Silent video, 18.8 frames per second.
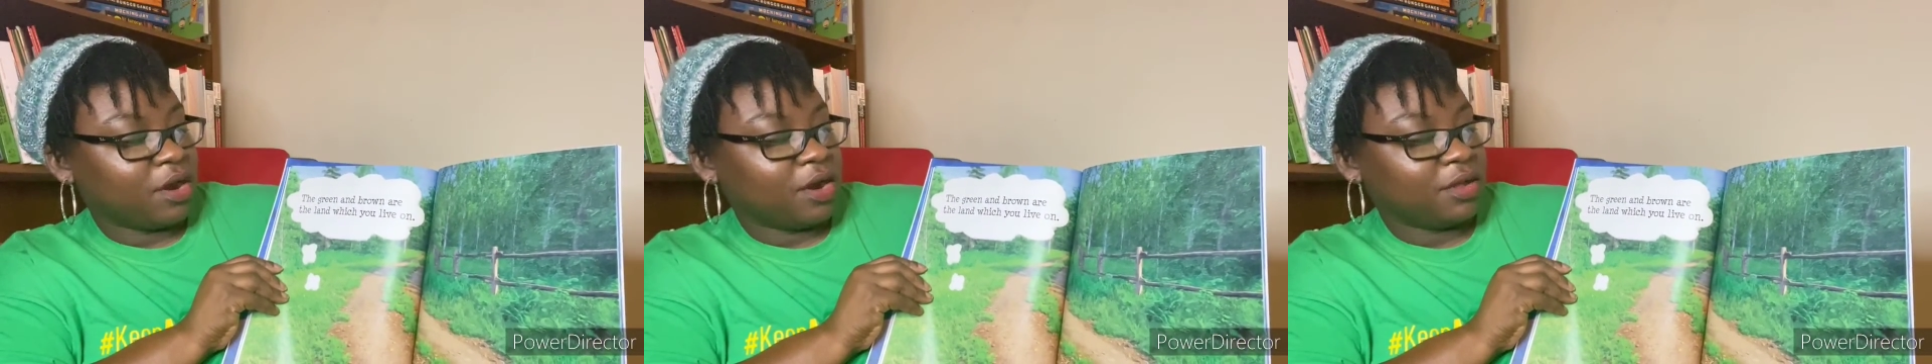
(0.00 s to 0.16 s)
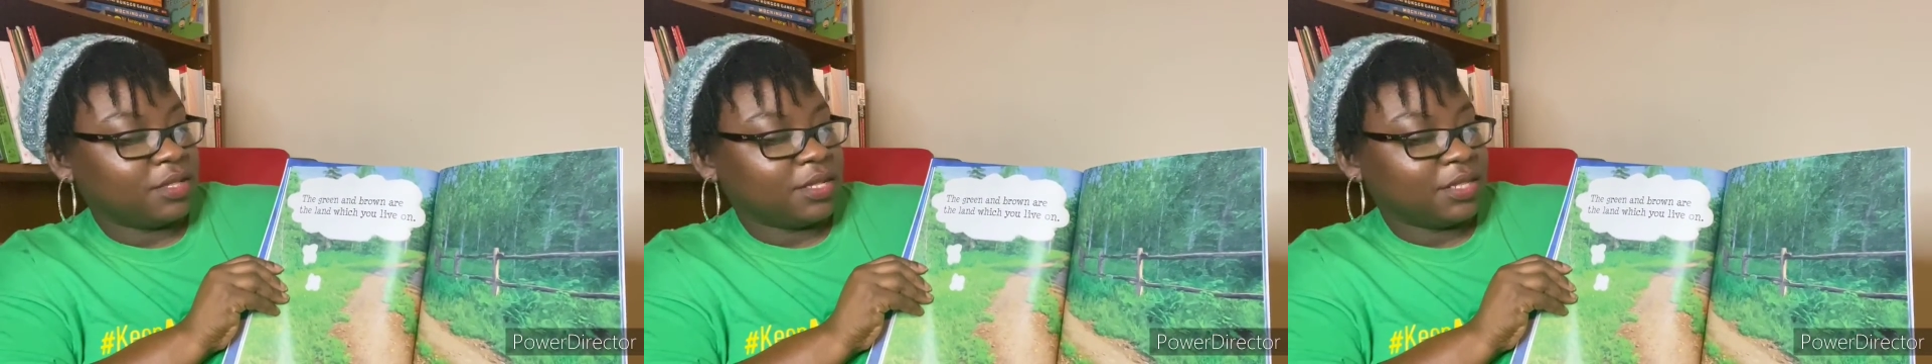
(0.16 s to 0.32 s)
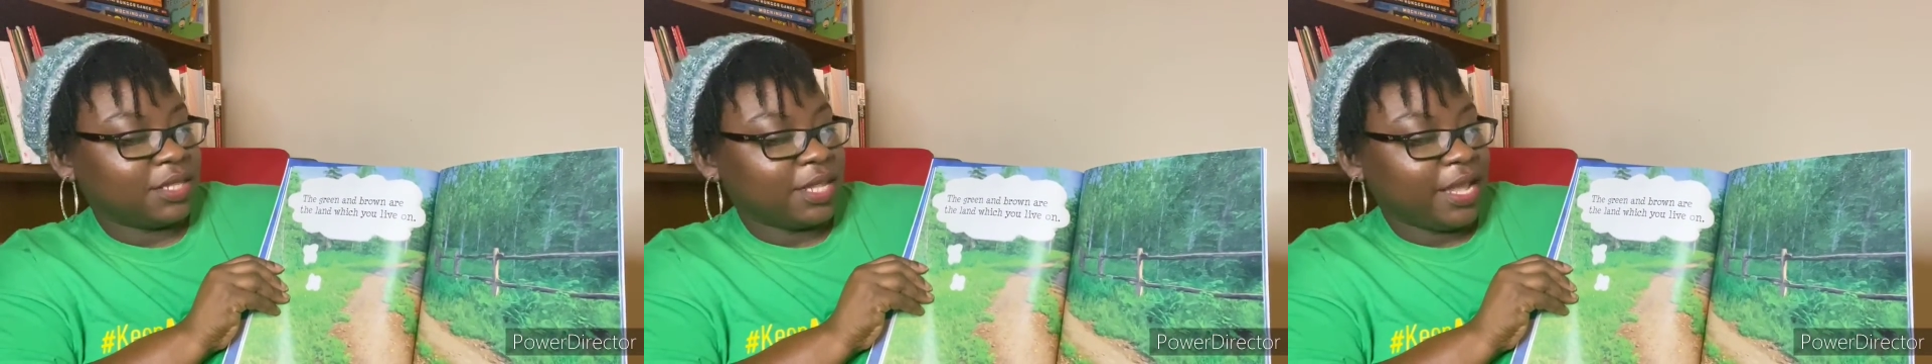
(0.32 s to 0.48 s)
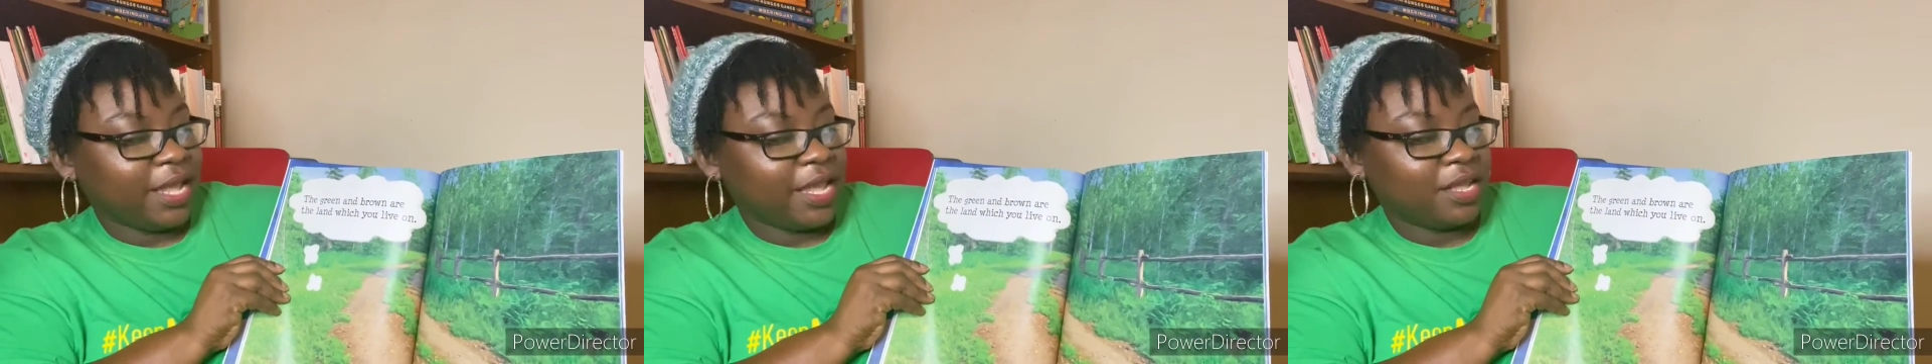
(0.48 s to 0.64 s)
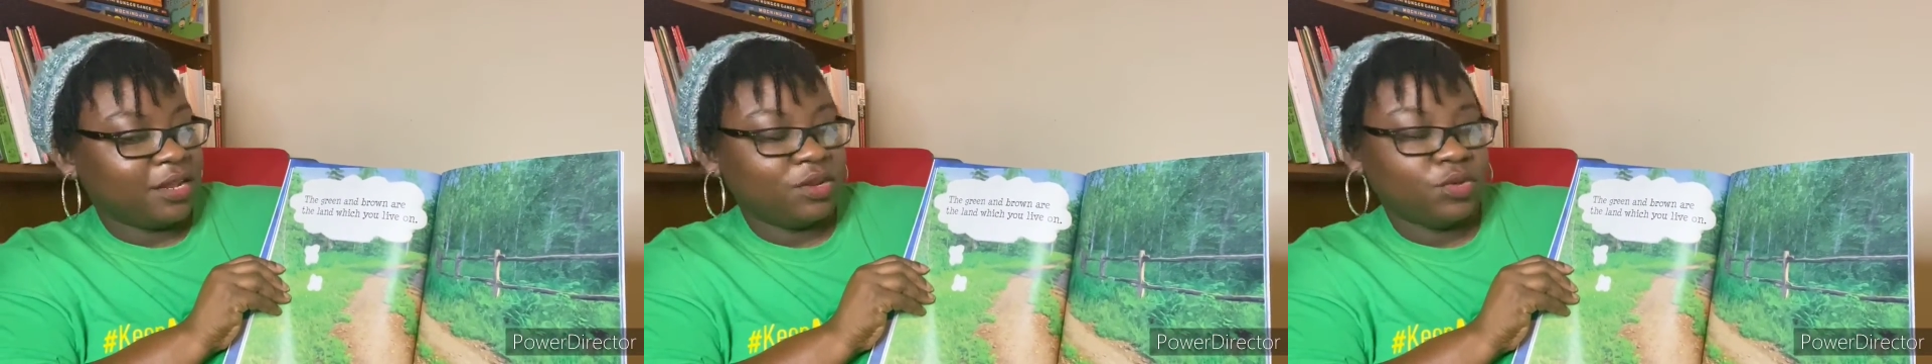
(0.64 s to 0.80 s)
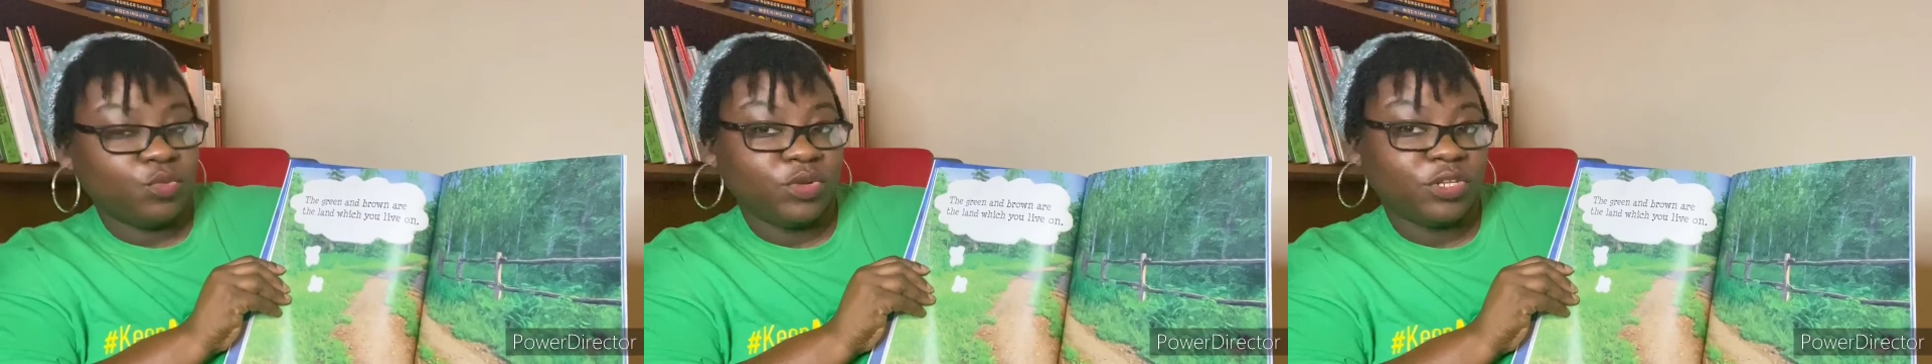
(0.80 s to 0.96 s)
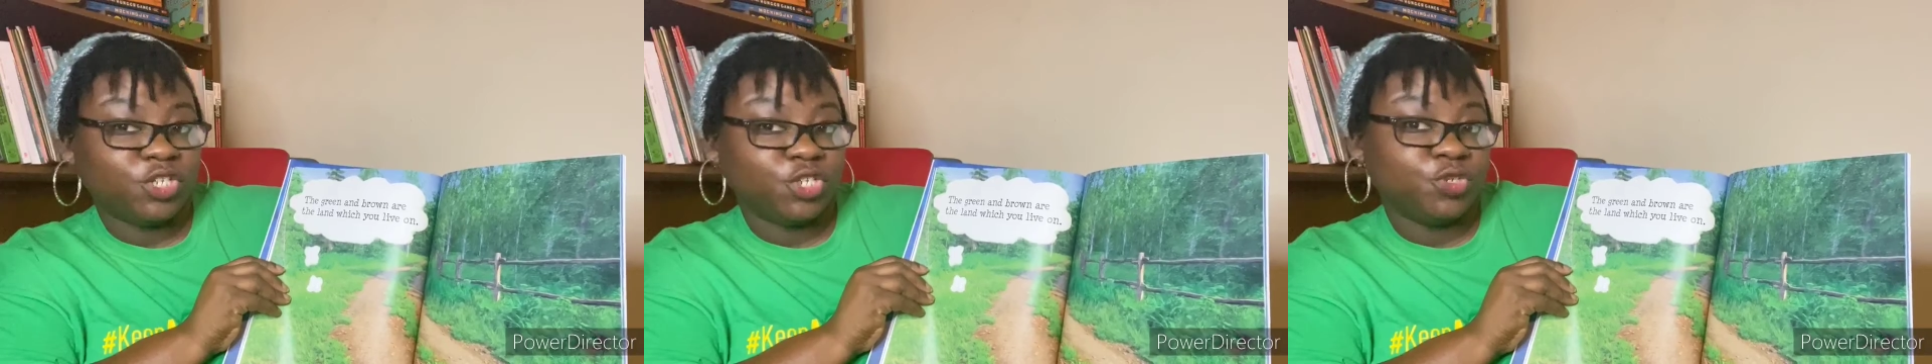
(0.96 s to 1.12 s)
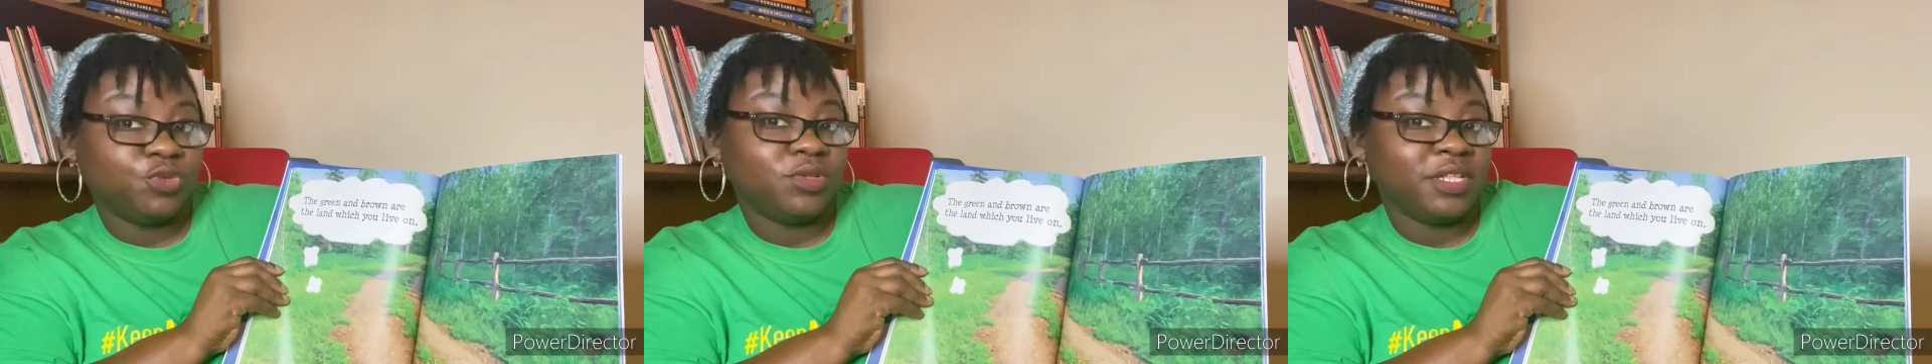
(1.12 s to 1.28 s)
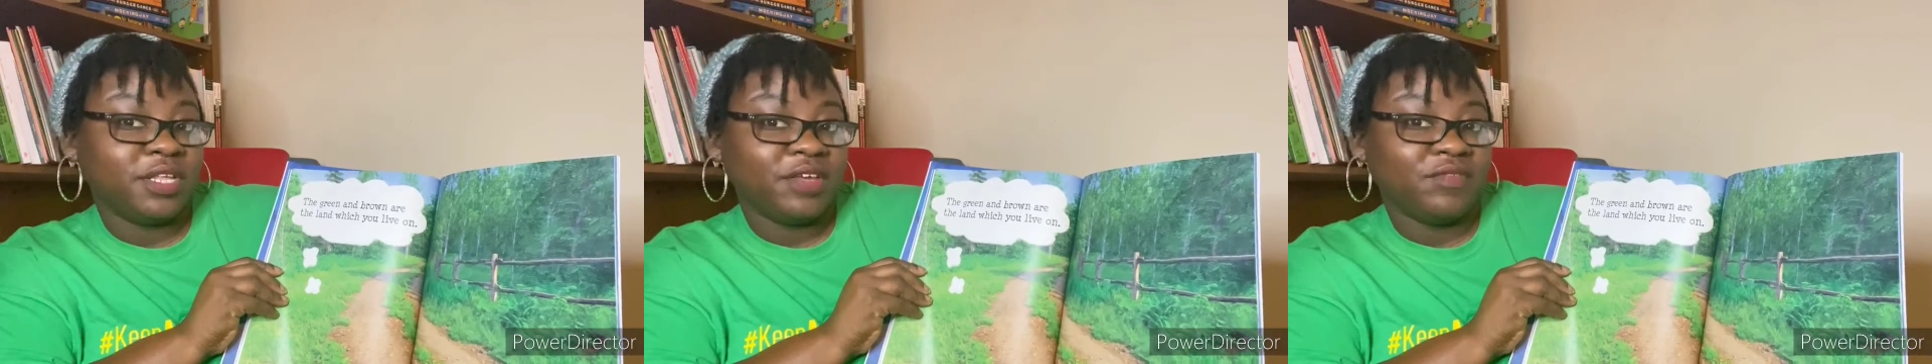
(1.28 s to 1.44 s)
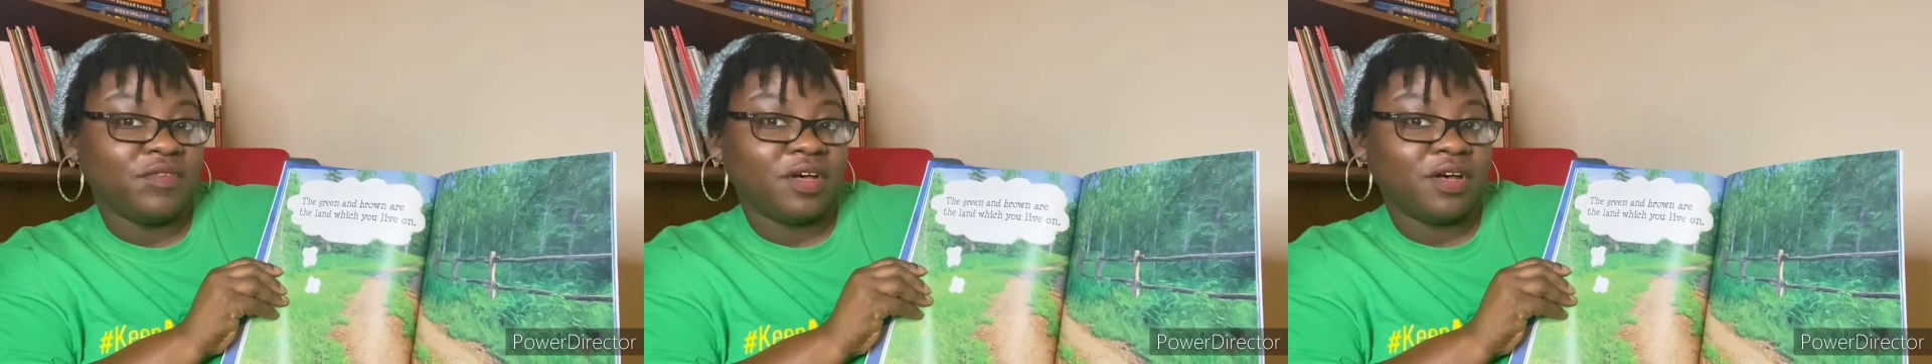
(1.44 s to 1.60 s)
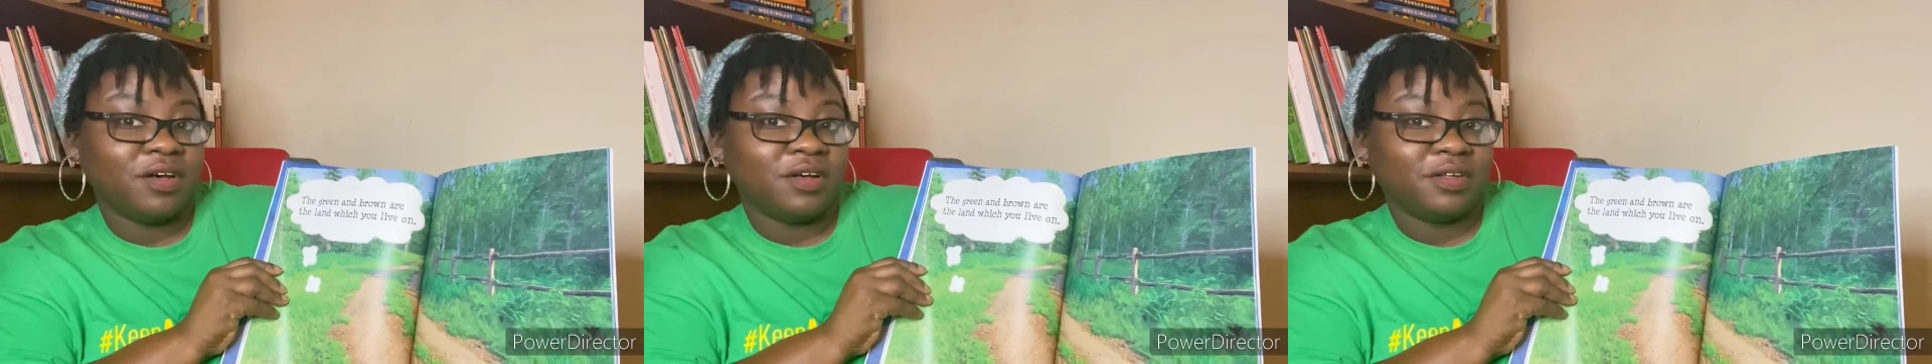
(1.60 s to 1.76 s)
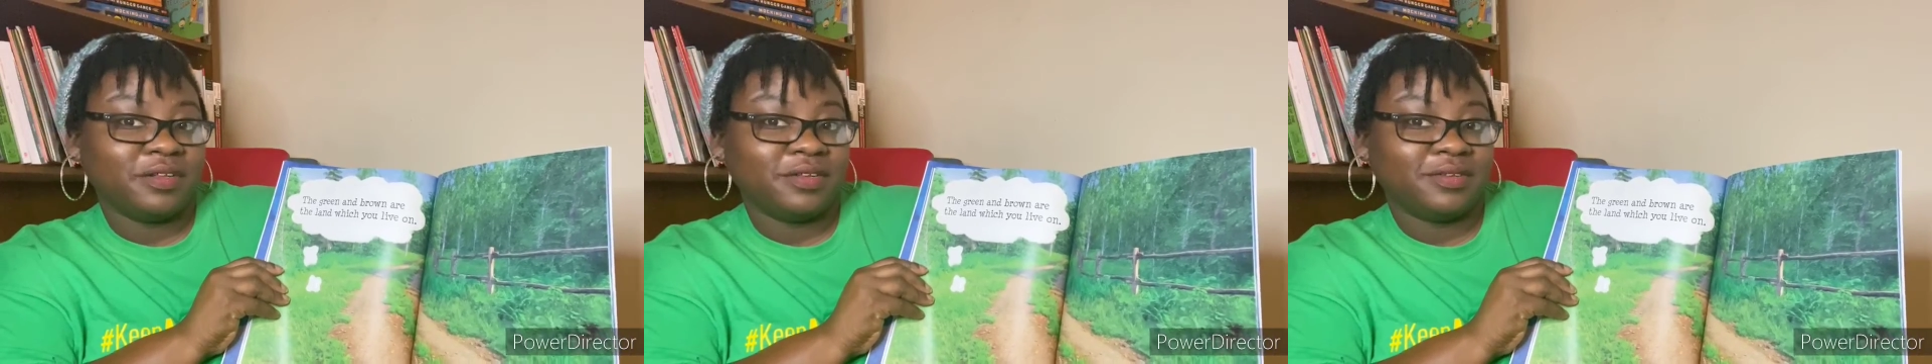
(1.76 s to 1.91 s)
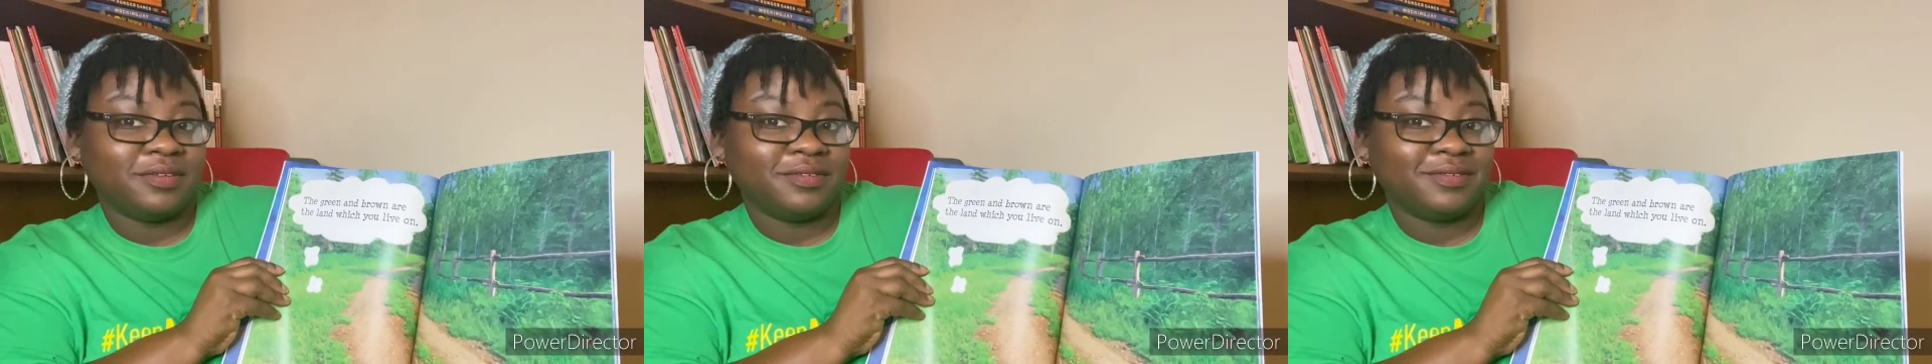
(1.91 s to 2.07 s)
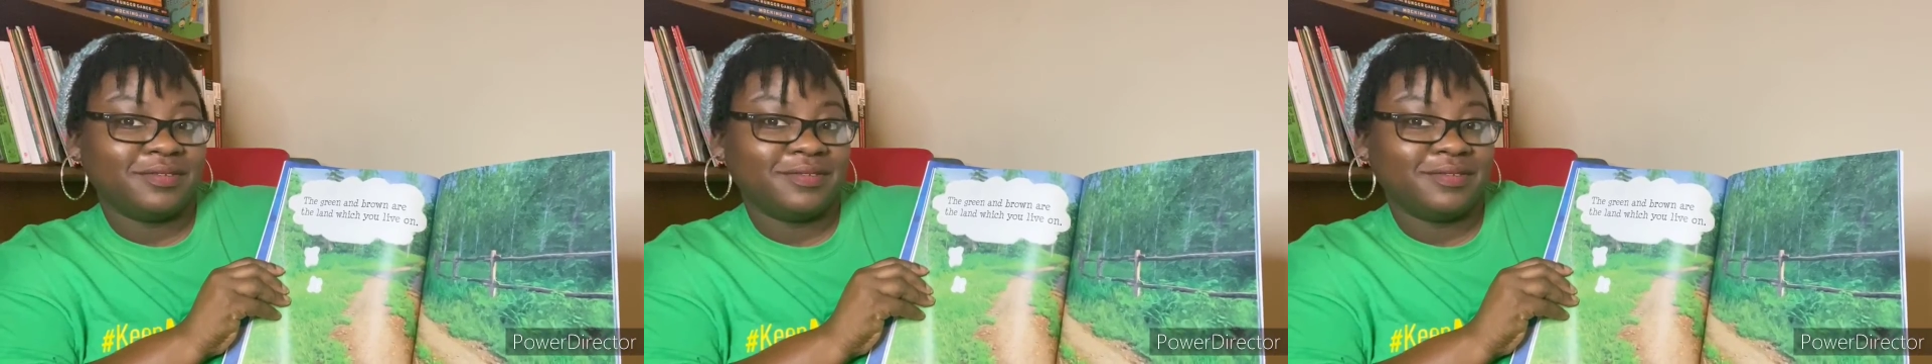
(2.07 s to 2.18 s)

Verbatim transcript: are the land which you live on.